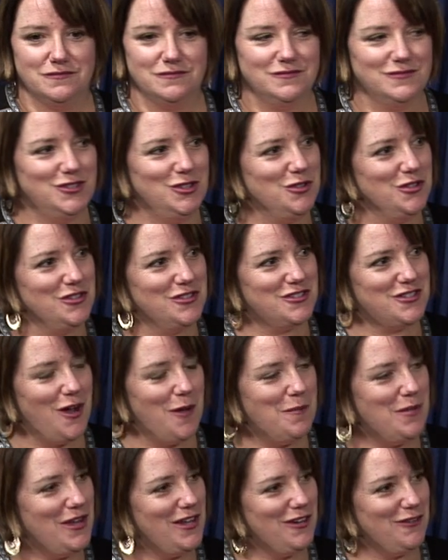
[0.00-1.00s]
you can
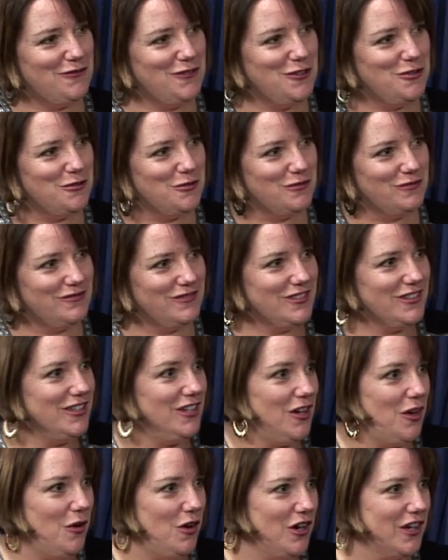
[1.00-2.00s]
stop in if you,
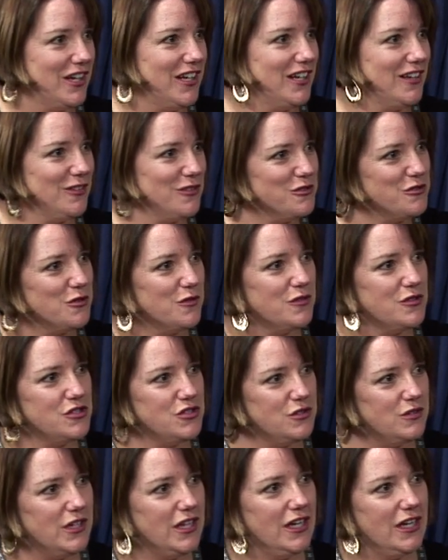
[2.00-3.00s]
aren't getting the service
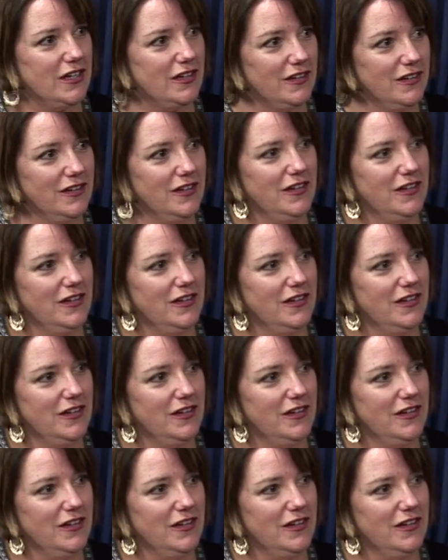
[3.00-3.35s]
you need.